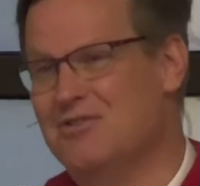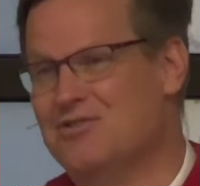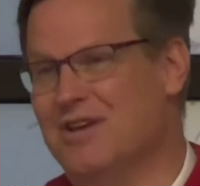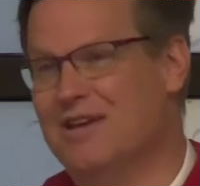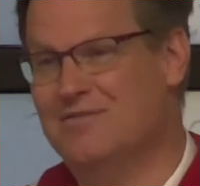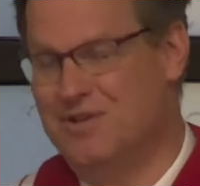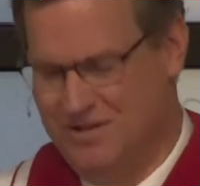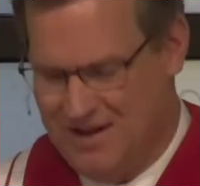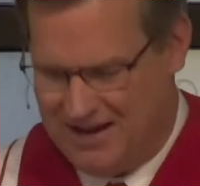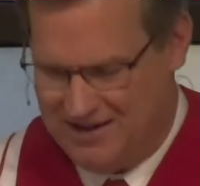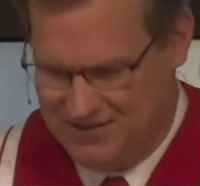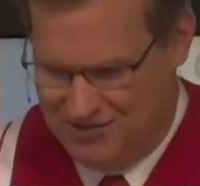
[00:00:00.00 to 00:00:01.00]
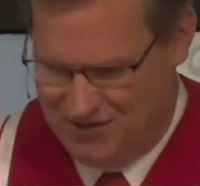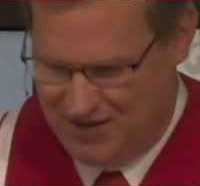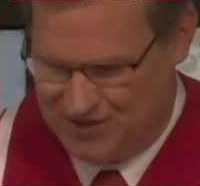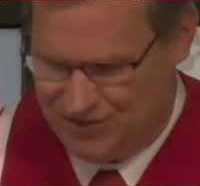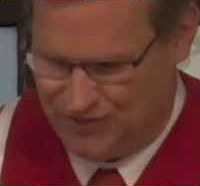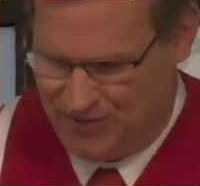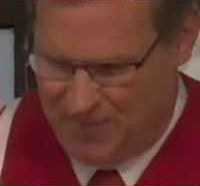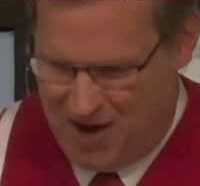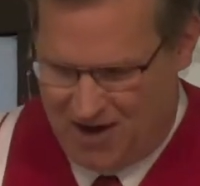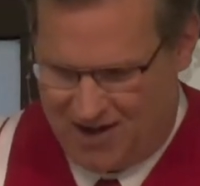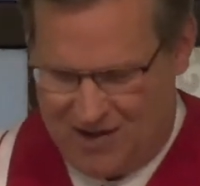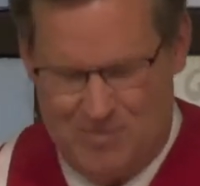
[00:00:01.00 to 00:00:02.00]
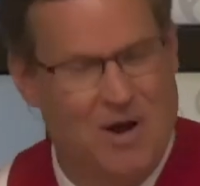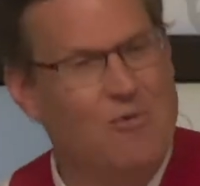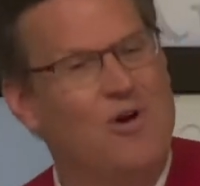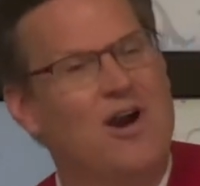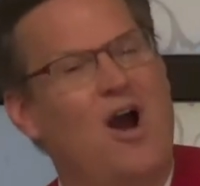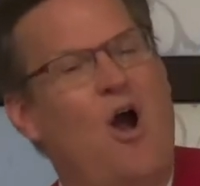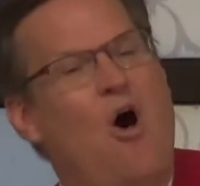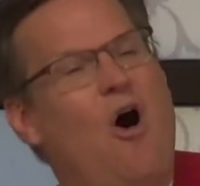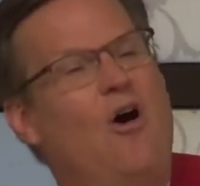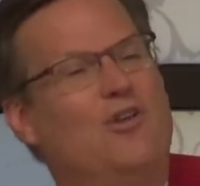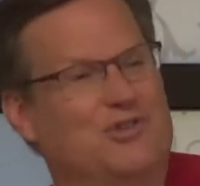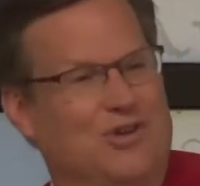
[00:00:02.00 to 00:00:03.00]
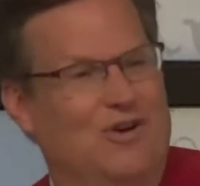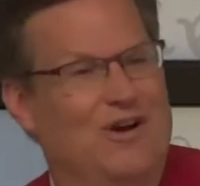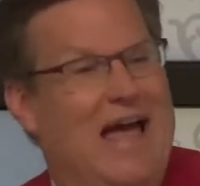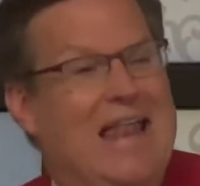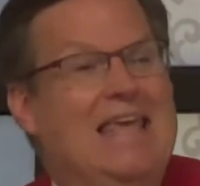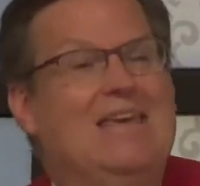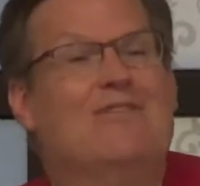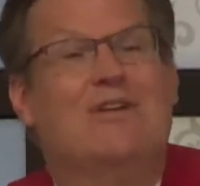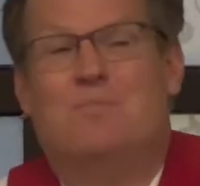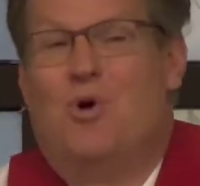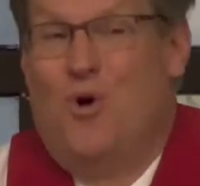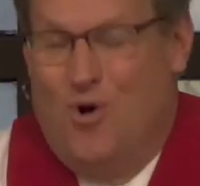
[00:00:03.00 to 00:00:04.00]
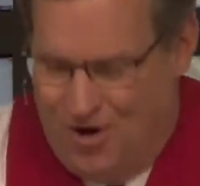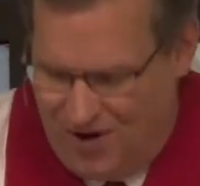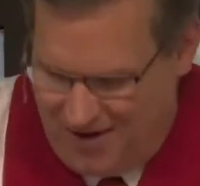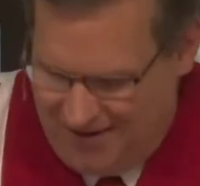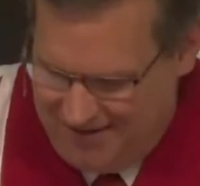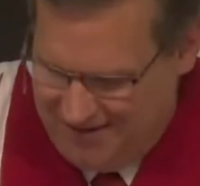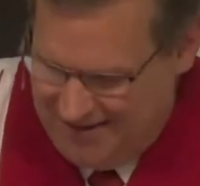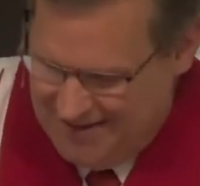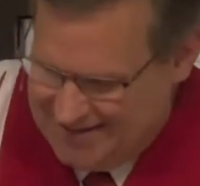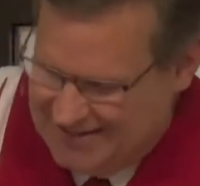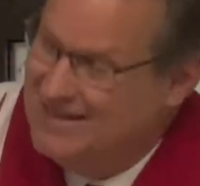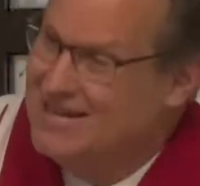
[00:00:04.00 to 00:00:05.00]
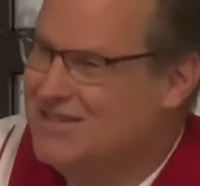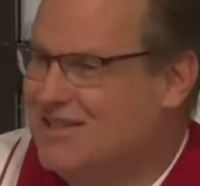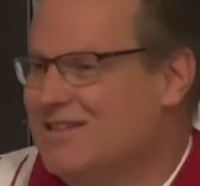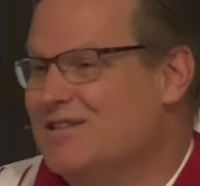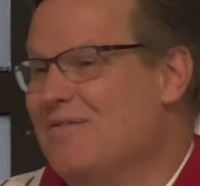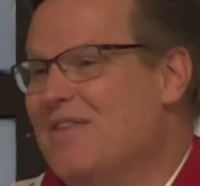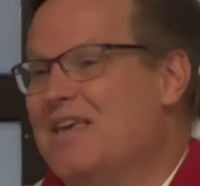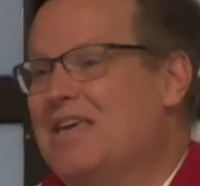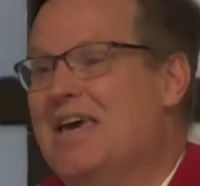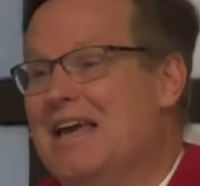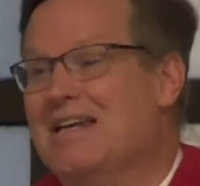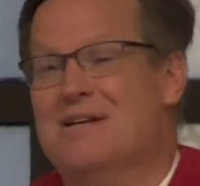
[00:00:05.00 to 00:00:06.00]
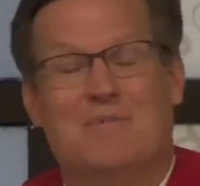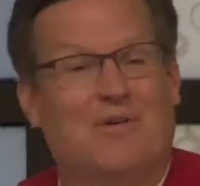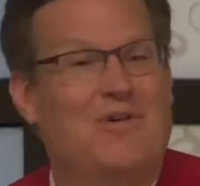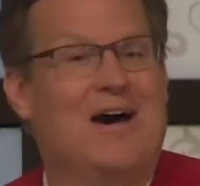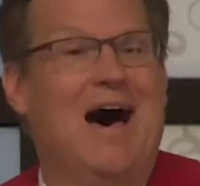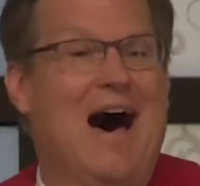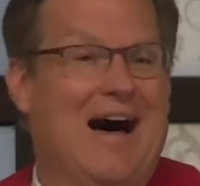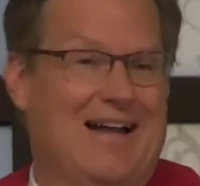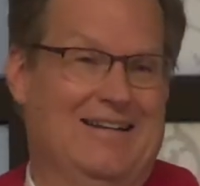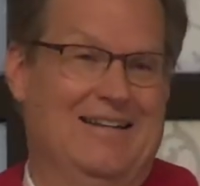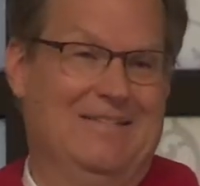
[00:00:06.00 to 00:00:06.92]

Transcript: say, of the United States of America, but we are also, and even more, citizens of the kingdom of God.